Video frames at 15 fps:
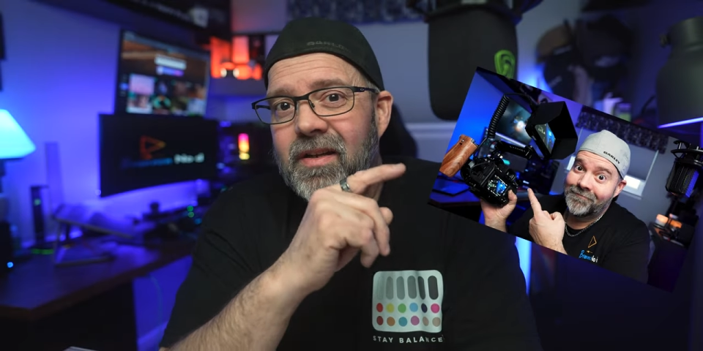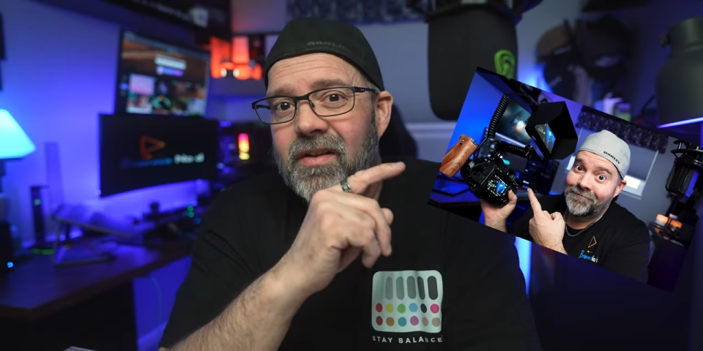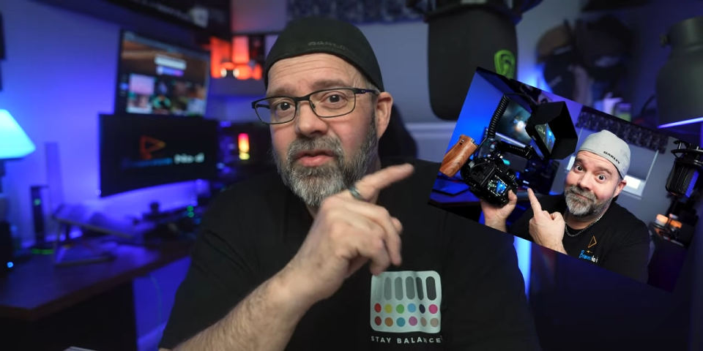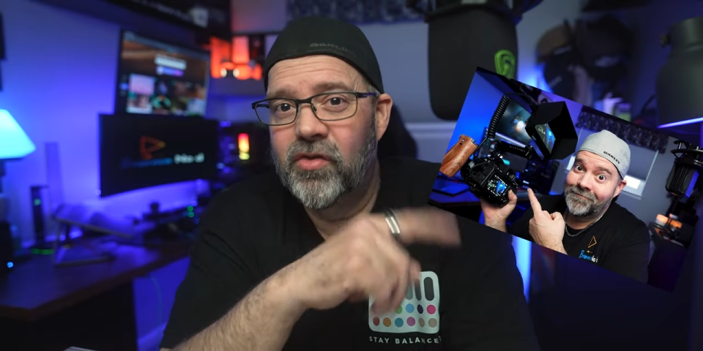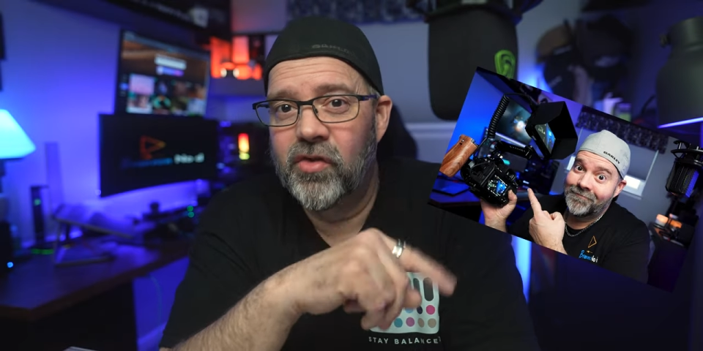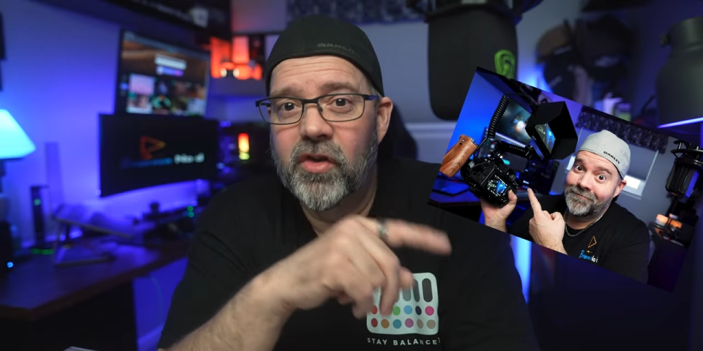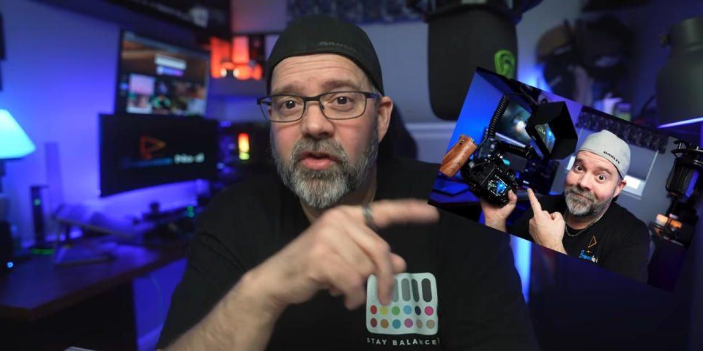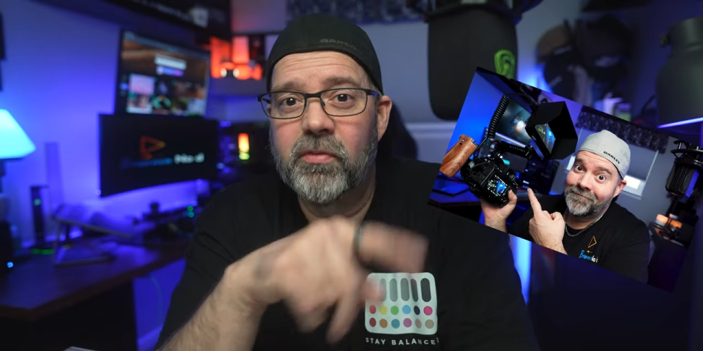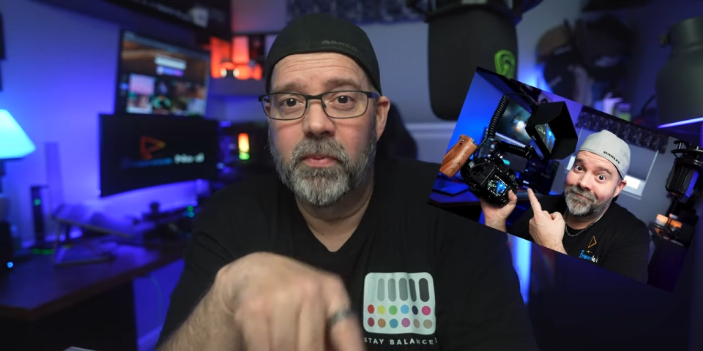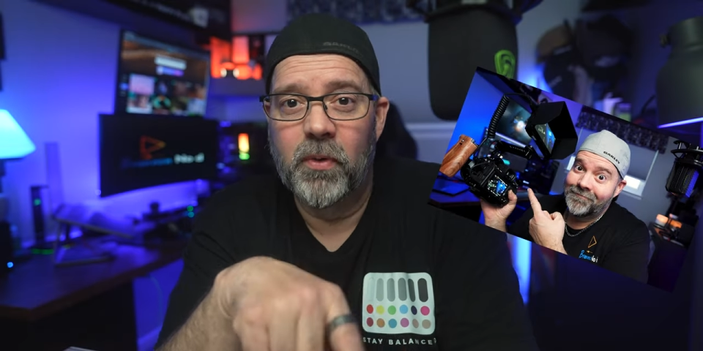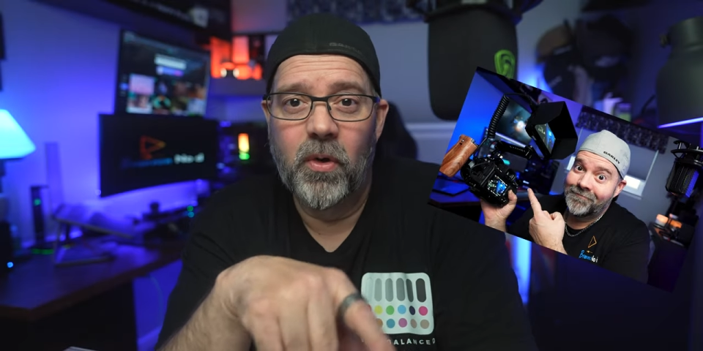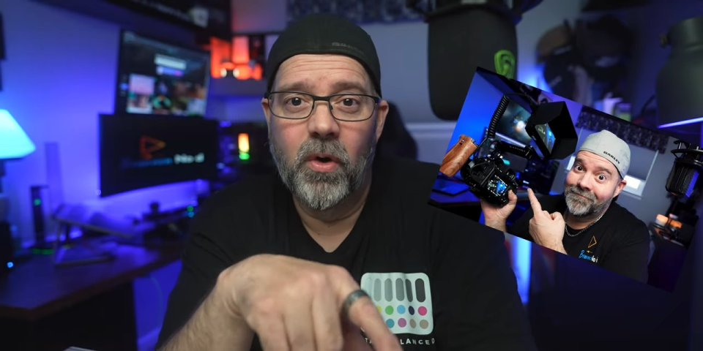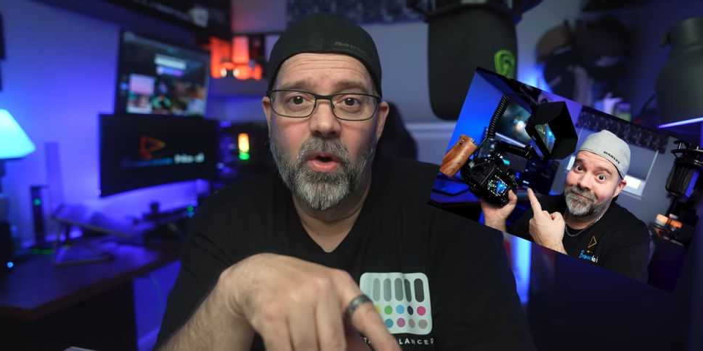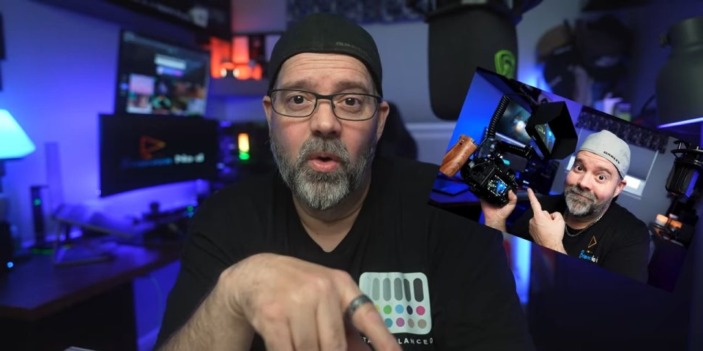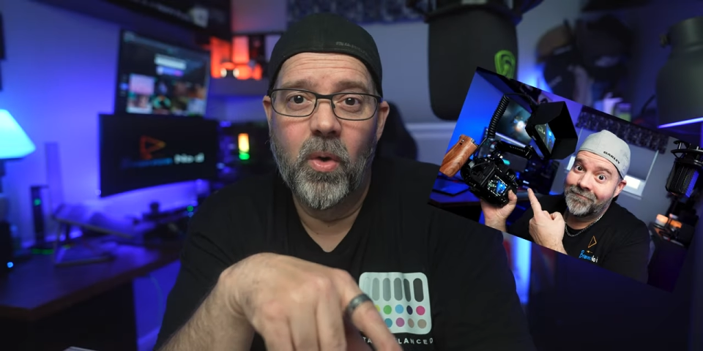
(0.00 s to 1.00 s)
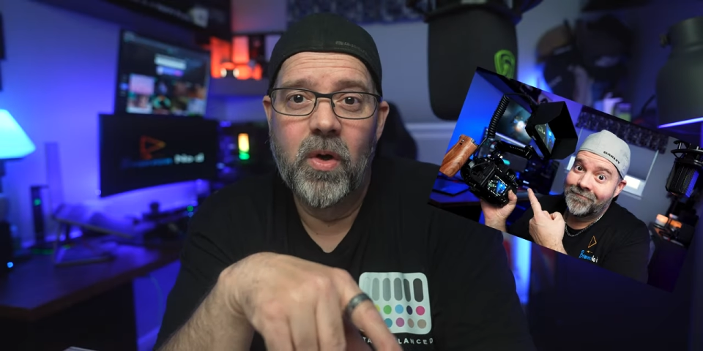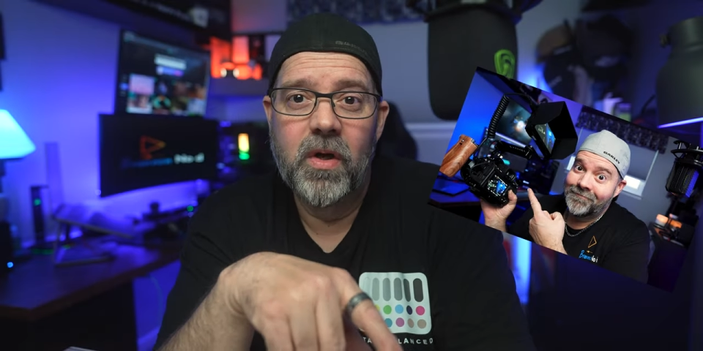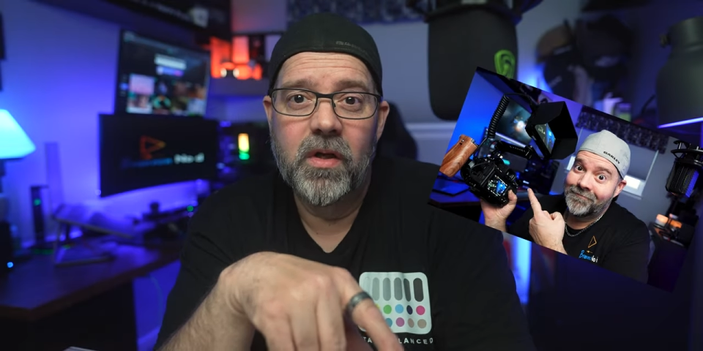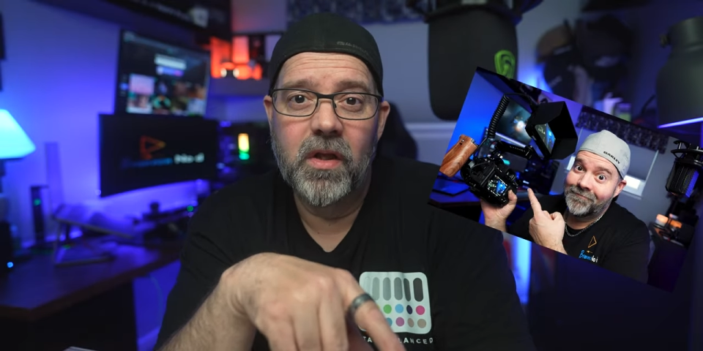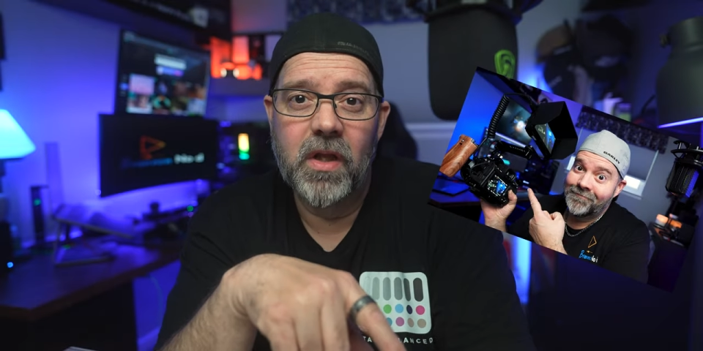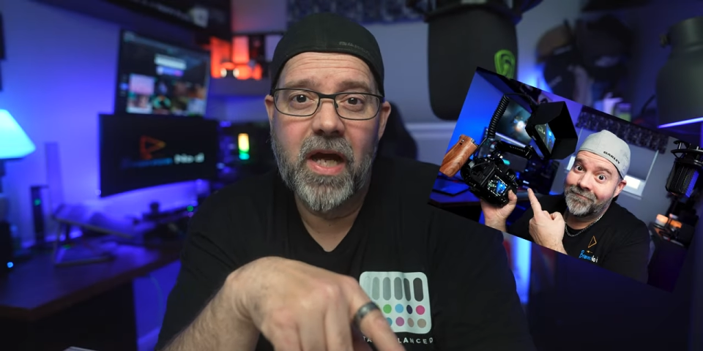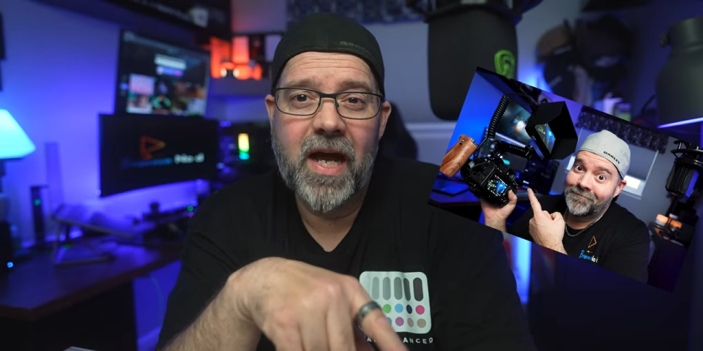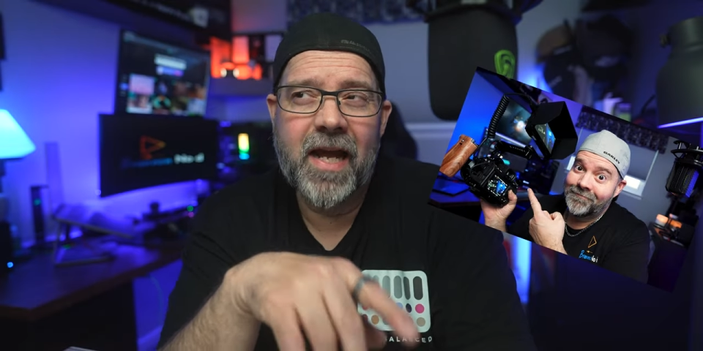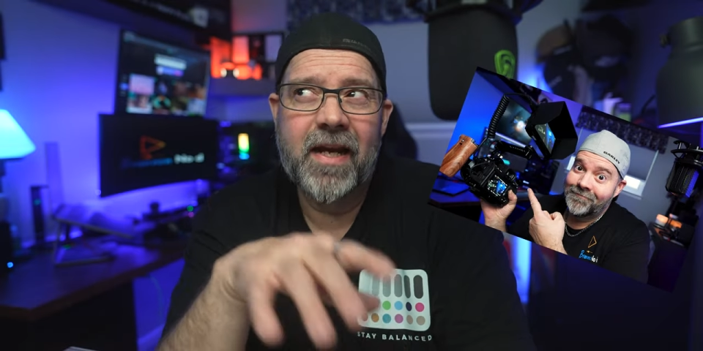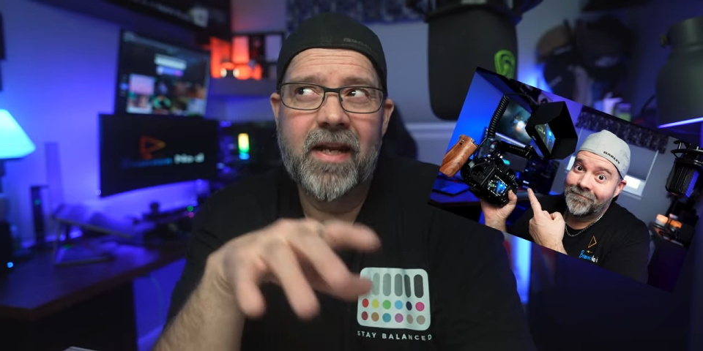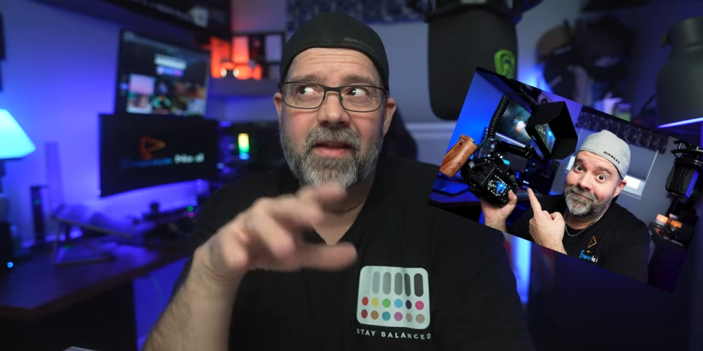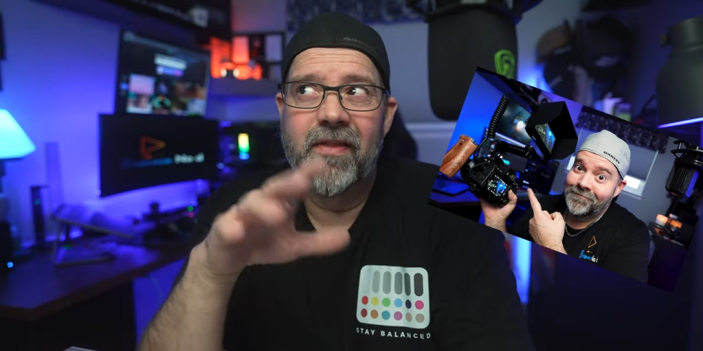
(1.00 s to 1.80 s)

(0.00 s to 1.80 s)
6 Pro line,